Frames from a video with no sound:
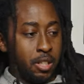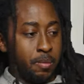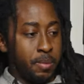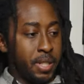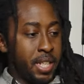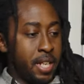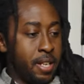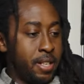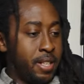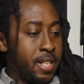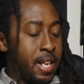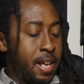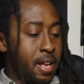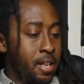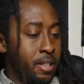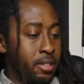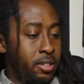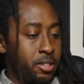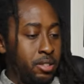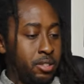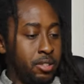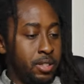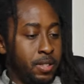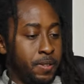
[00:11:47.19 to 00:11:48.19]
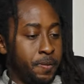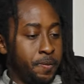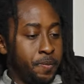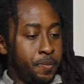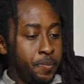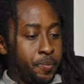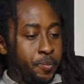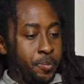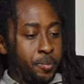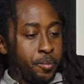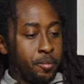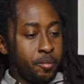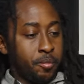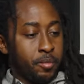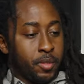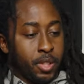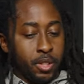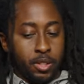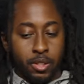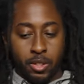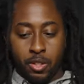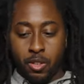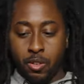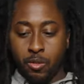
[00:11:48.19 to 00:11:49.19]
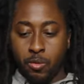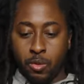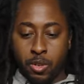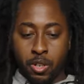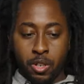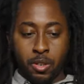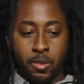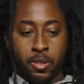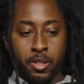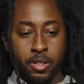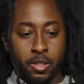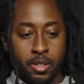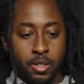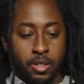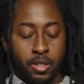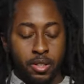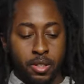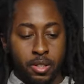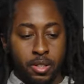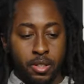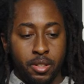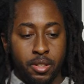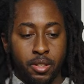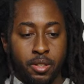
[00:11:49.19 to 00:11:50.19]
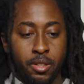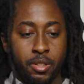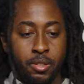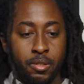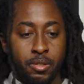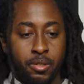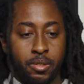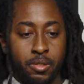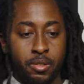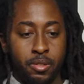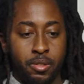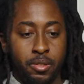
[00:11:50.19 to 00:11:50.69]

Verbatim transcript: I'm getting down to it. Don't worry. You know.